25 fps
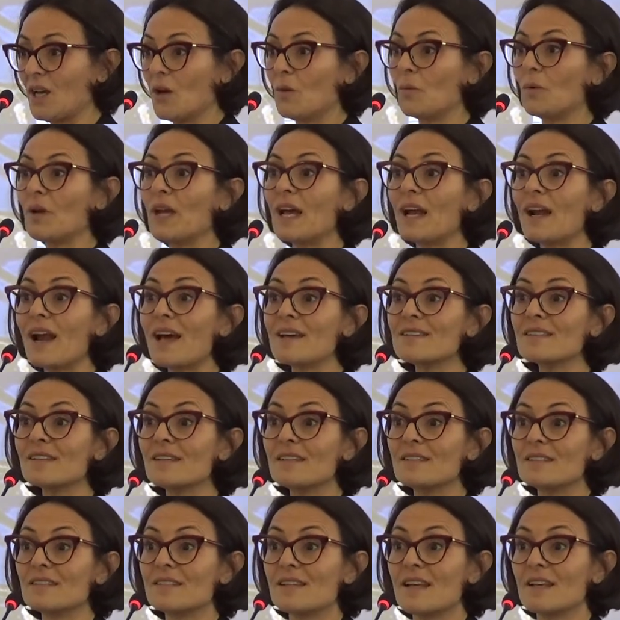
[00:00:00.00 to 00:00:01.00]
We are
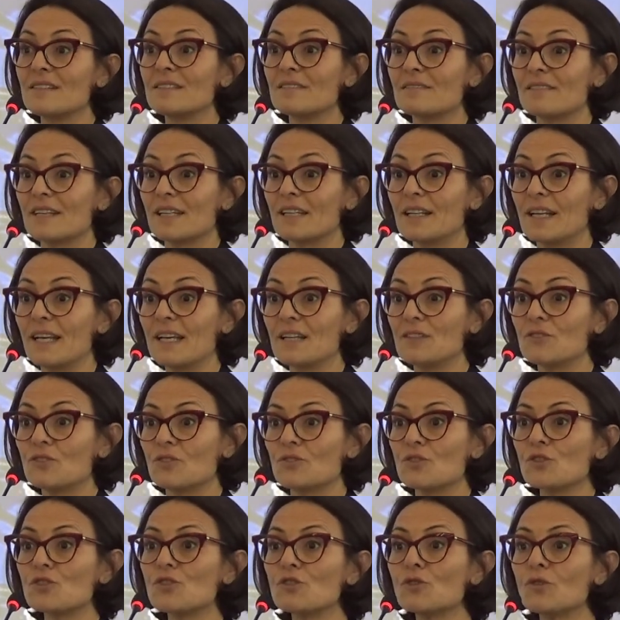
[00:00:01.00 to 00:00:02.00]
asking state
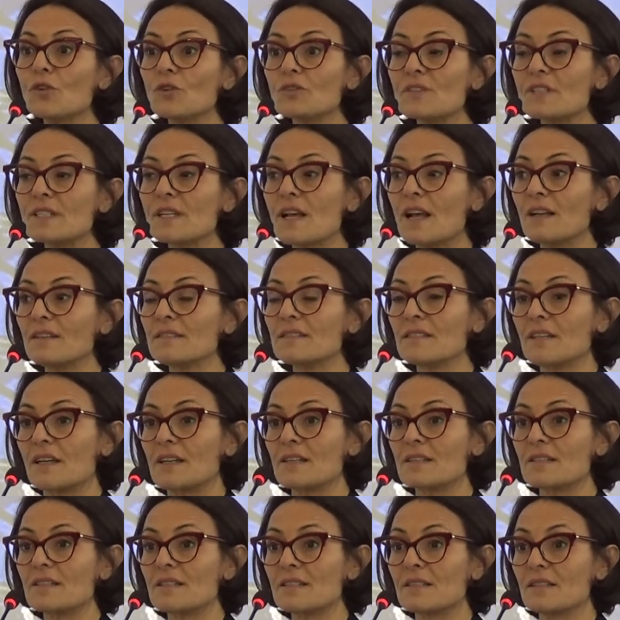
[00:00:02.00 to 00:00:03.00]
regulators to consult
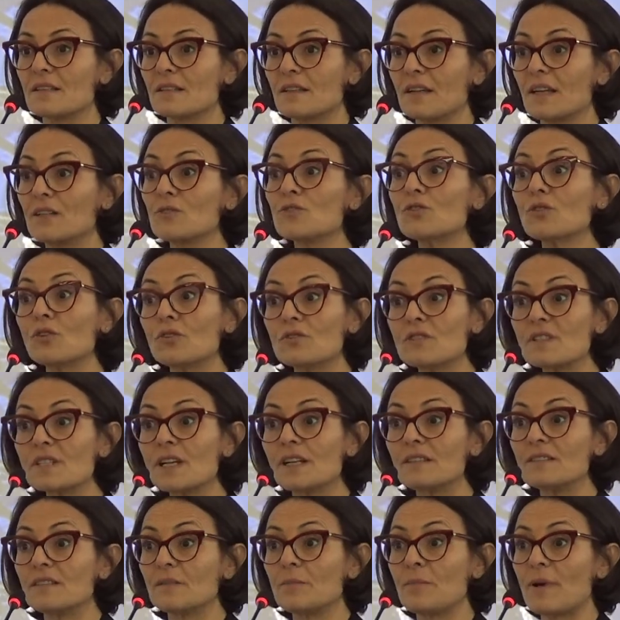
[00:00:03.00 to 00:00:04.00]
us and to
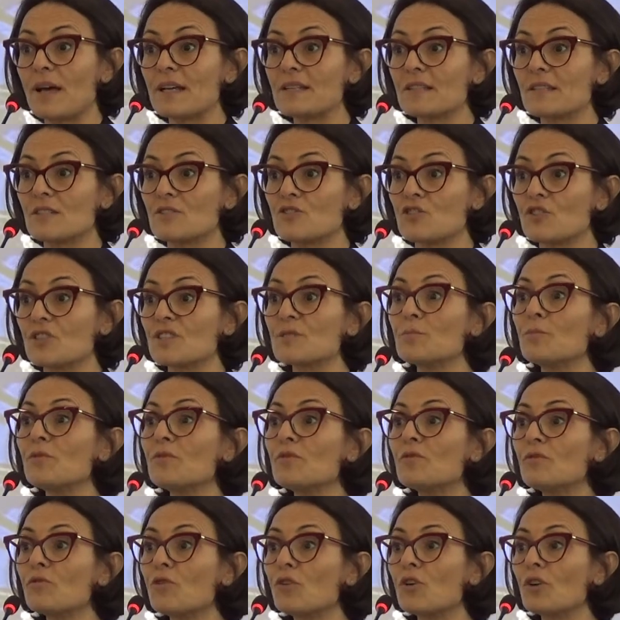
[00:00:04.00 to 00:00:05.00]
consult the passengers
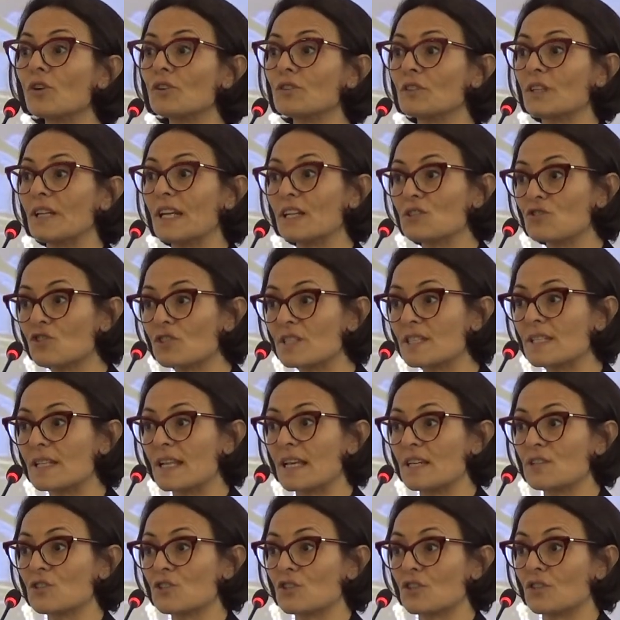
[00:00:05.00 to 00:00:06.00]
before the
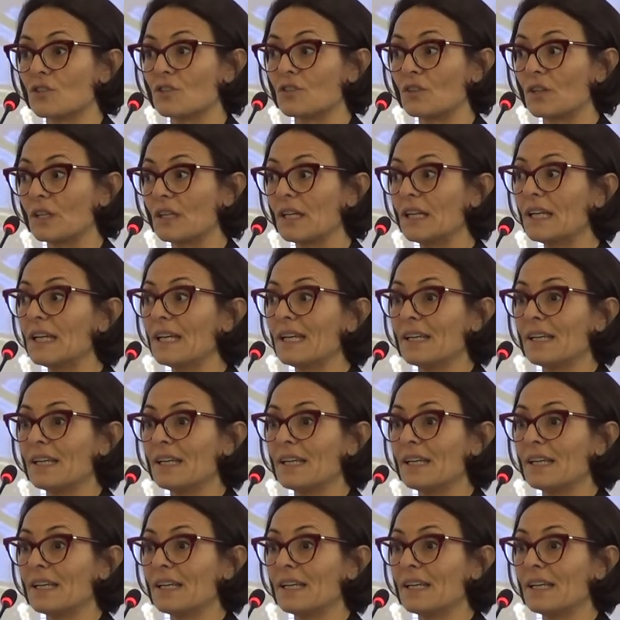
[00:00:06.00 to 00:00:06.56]
legislation,